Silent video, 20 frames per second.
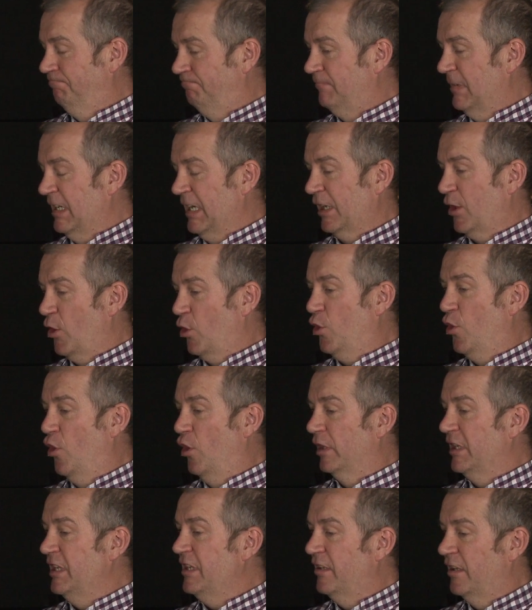When I got
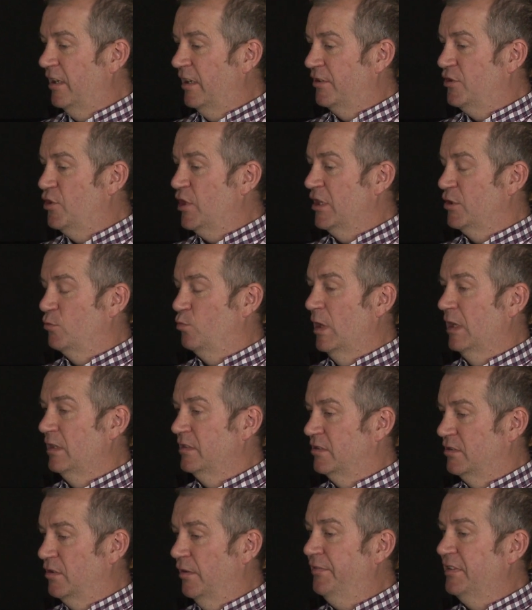called into Ches
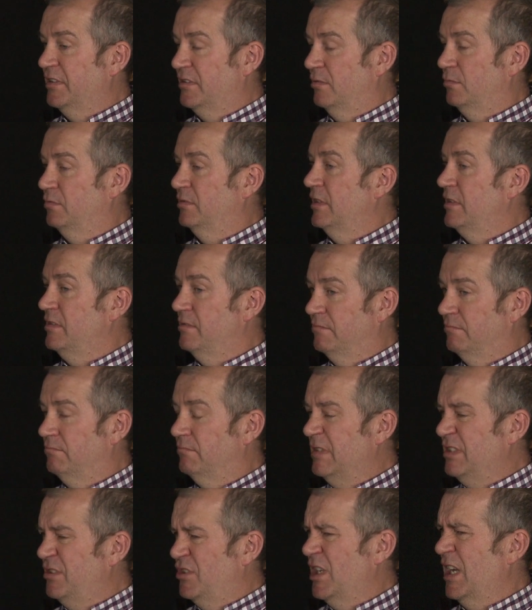Wells' office, who was
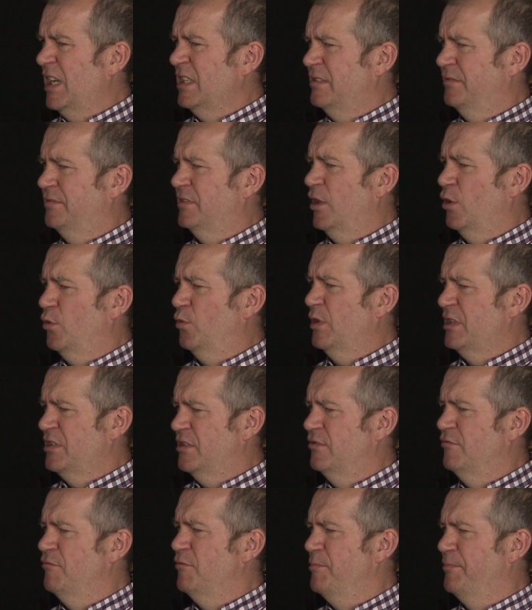in charge of
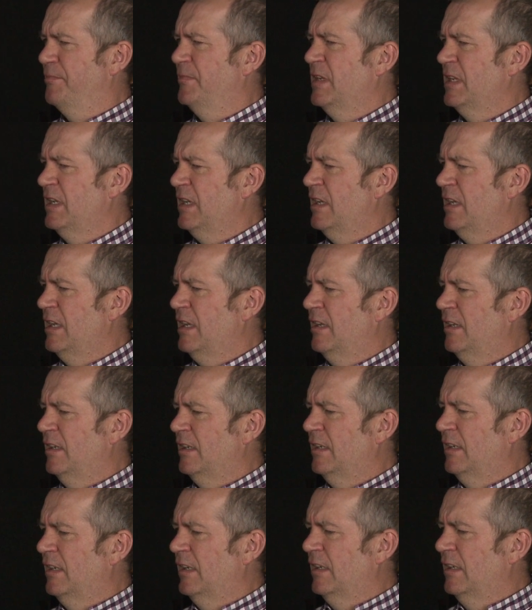Southwest Durham,
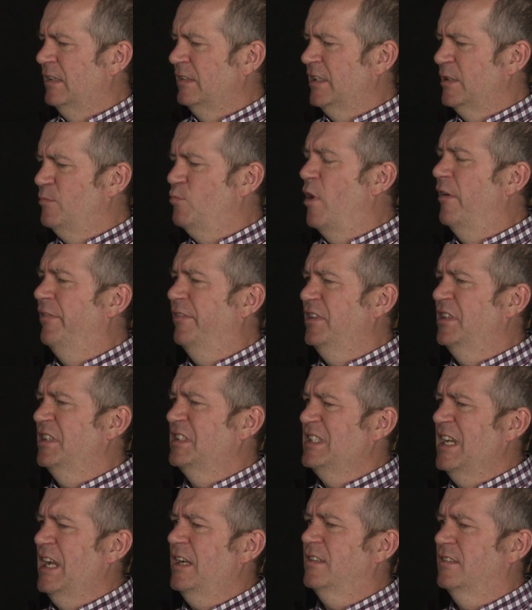he said, Moffat, you're
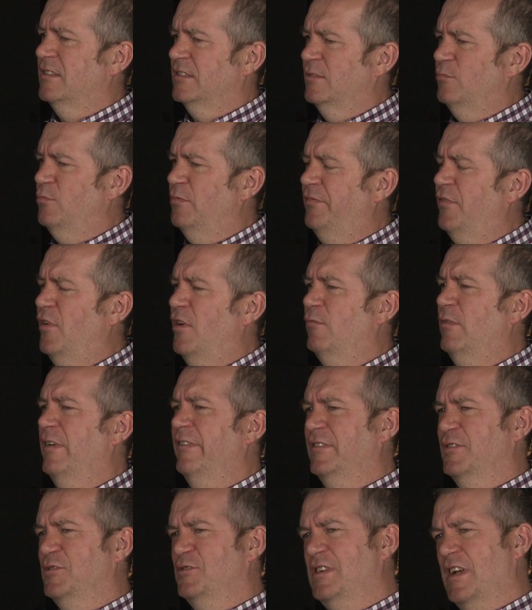sacked. I said, well, what
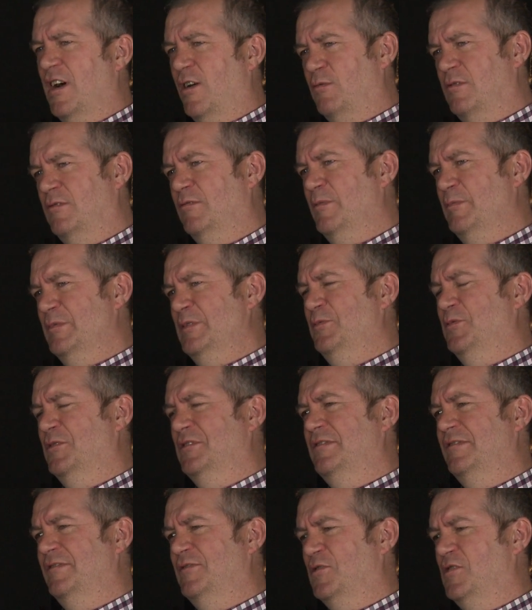have I done now? What am I
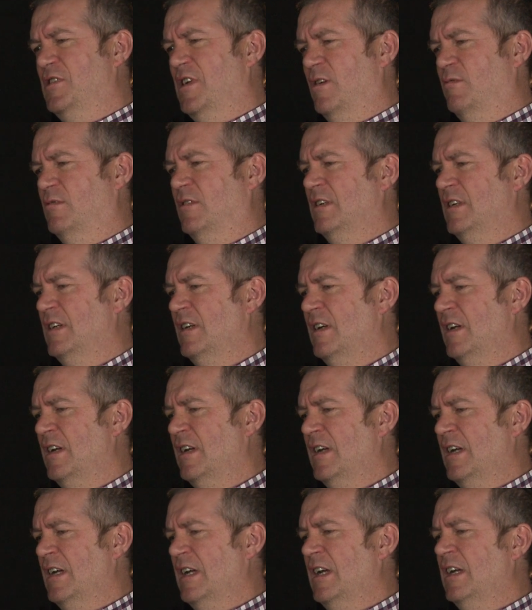supposed to have done now?
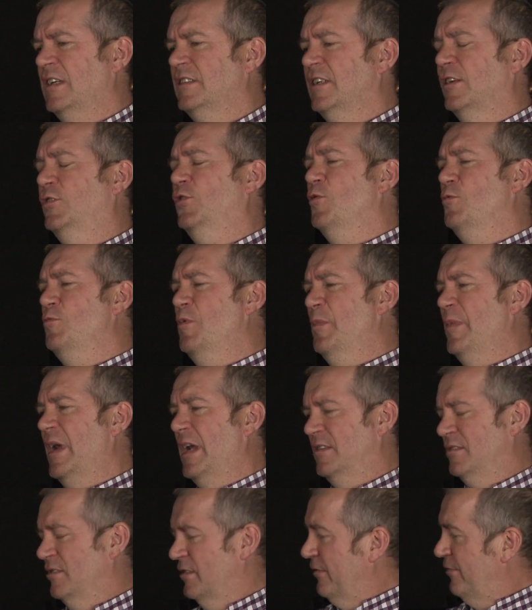He said, come with me.
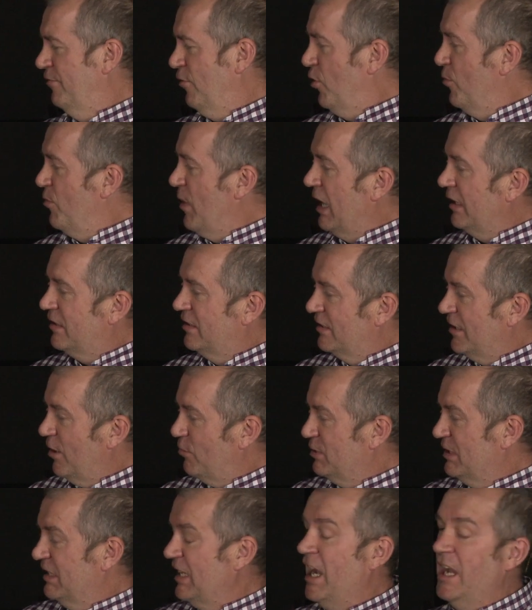So the frog marches
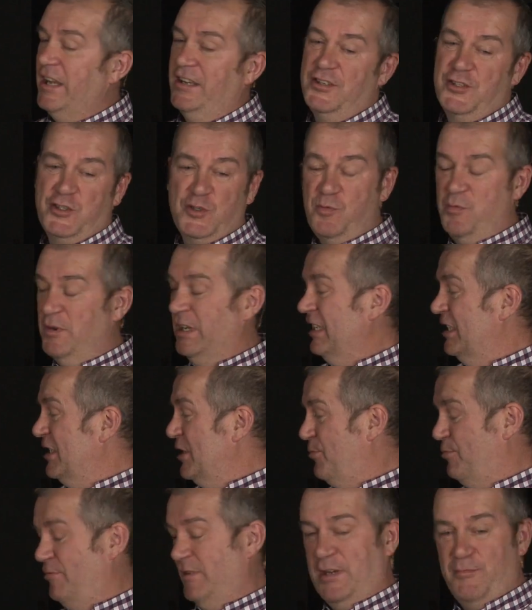outside, and somebody had
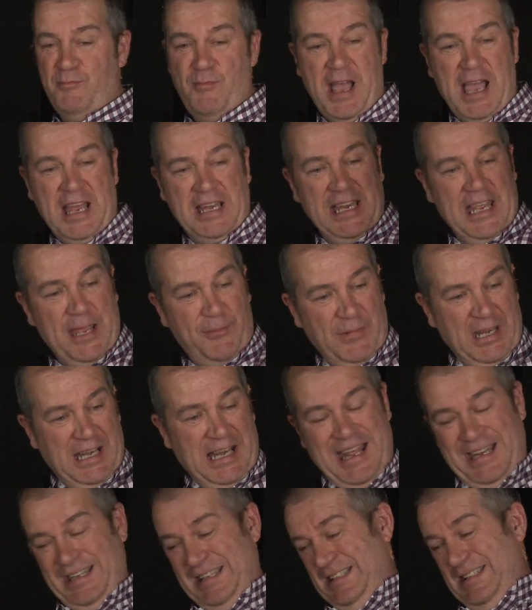sprayed my name in
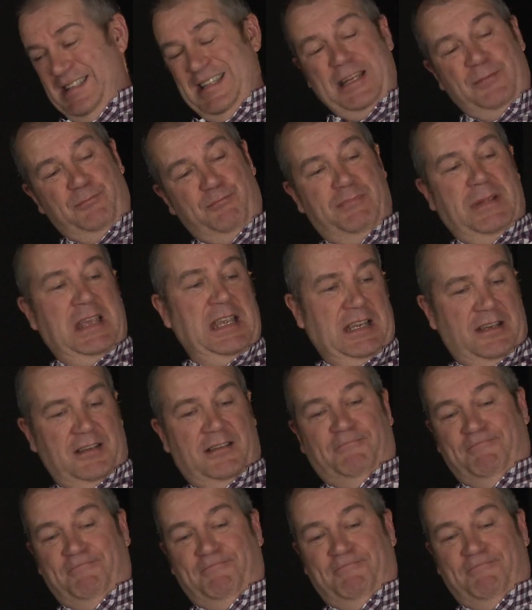letters that big,